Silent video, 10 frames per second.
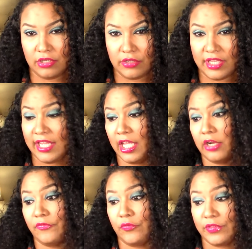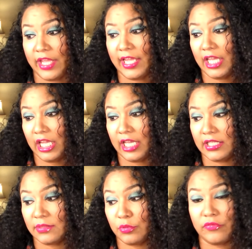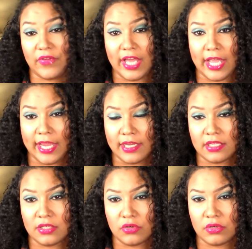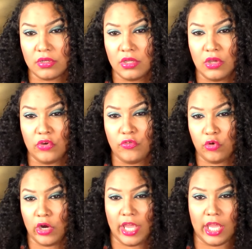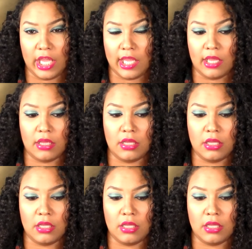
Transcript: You know, they can't they can't provide for a